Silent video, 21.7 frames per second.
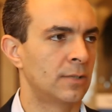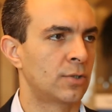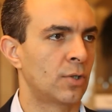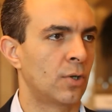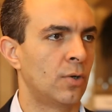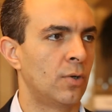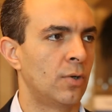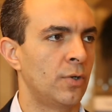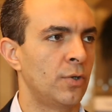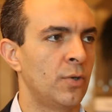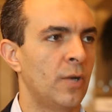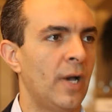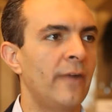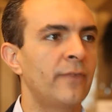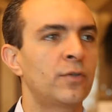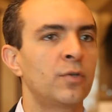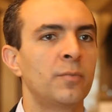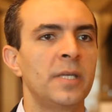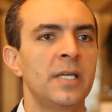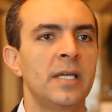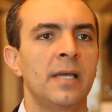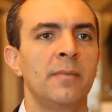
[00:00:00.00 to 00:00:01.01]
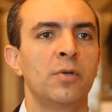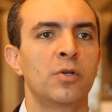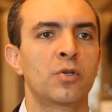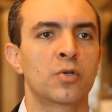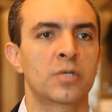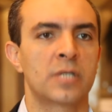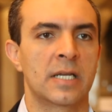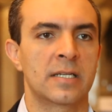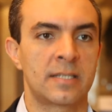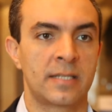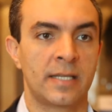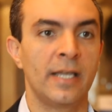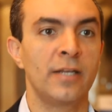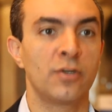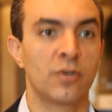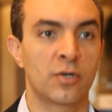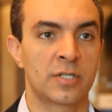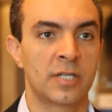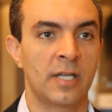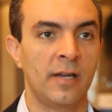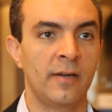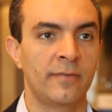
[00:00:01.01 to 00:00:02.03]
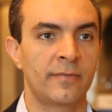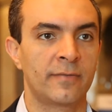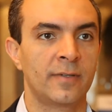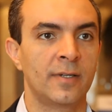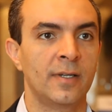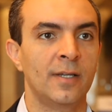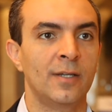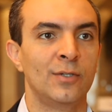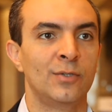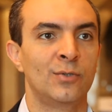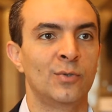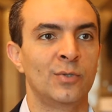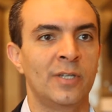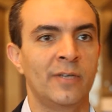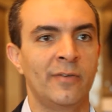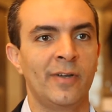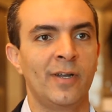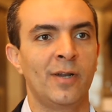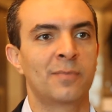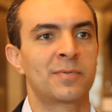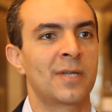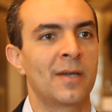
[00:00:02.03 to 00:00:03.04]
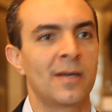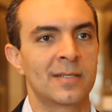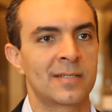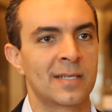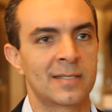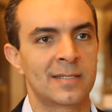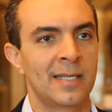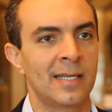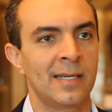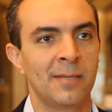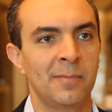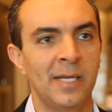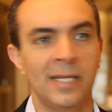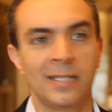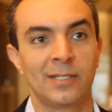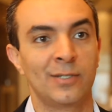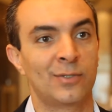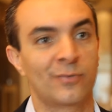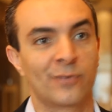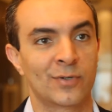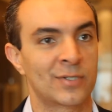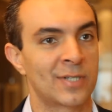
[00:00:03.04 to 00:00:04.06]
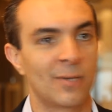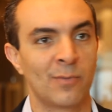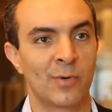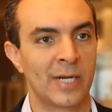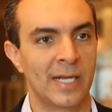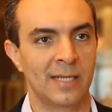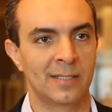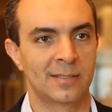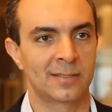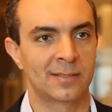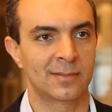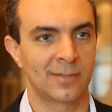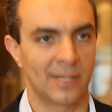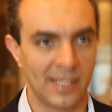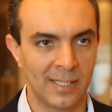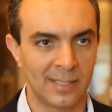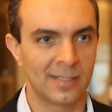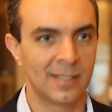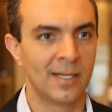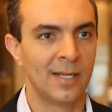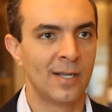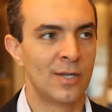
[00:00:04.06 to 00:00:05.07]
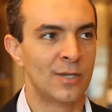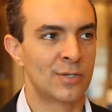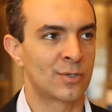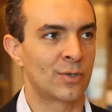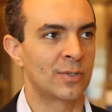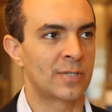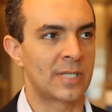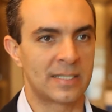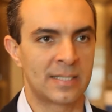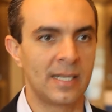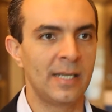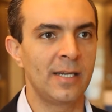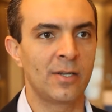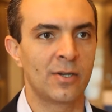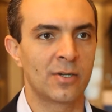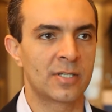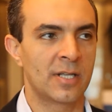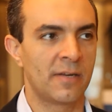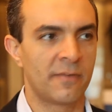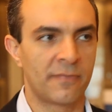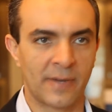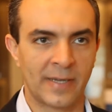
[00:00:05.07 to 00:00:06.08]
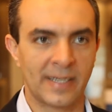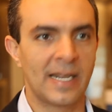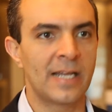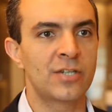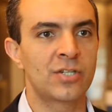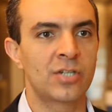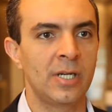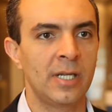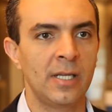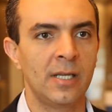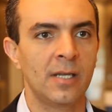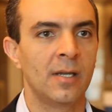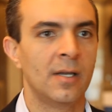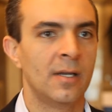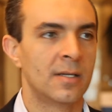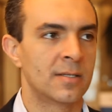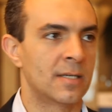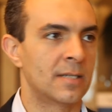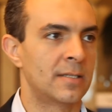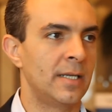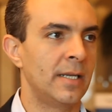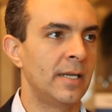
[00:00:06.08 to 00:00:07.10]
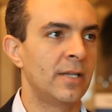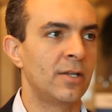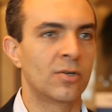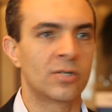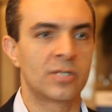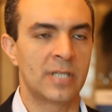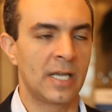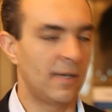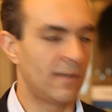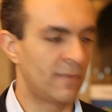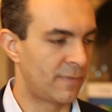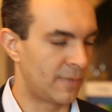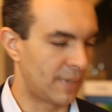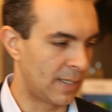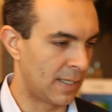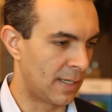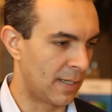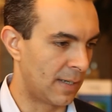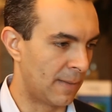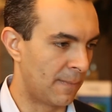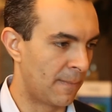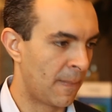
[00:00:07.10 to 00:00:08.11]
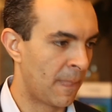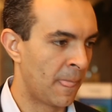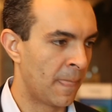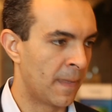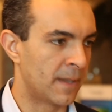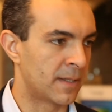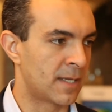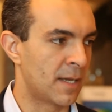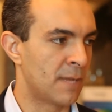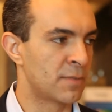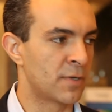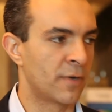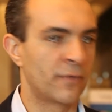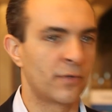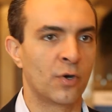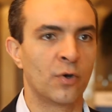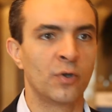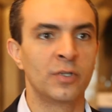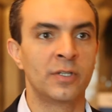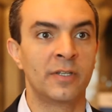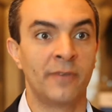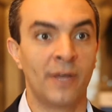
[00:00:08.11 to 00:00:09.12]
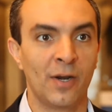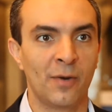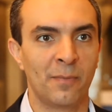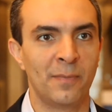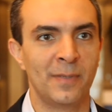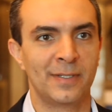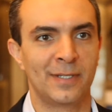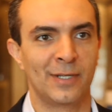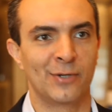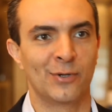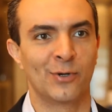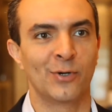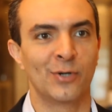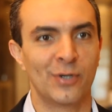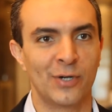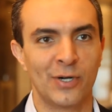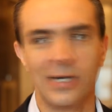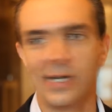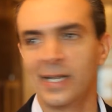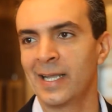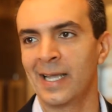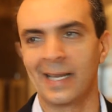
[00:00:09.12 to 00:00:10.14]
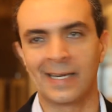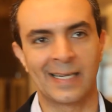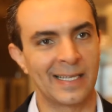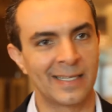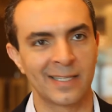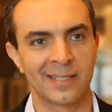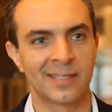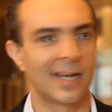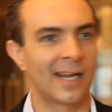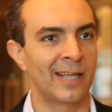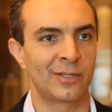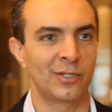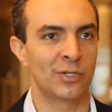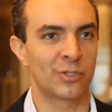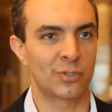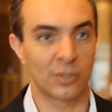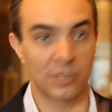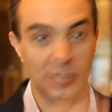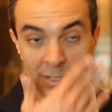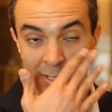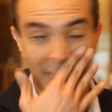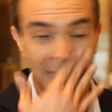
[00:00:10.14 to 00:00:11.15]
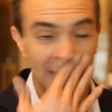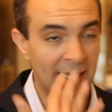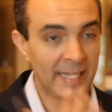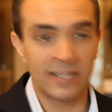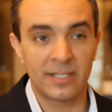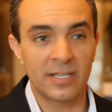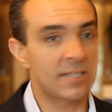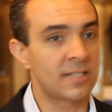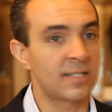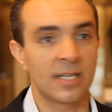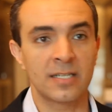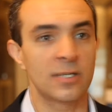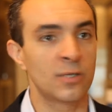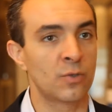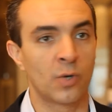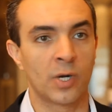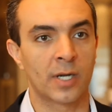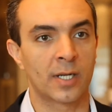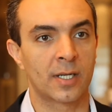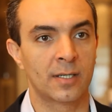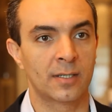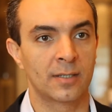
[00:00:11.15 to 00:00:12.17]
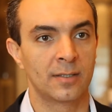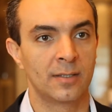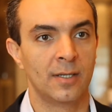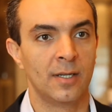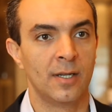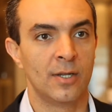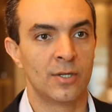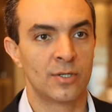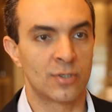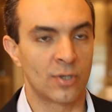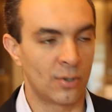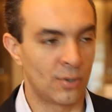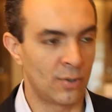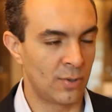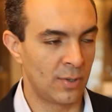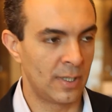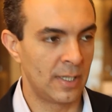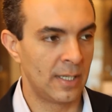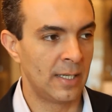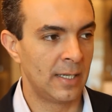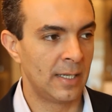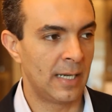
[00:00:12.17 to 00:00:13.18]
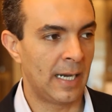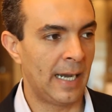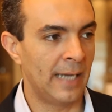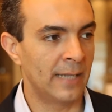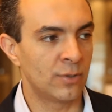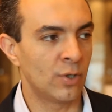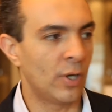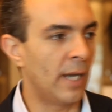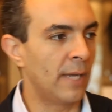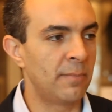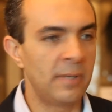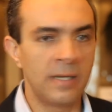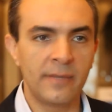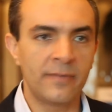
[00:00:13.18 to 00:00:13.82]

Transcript: So you have to be able to sustain yourself to develop sustainability for someone else, right? So sustaining yourself financially, sustaining yourself in terms of your own development, your own learning, and getting the right resources, it just doesn't work. So I don't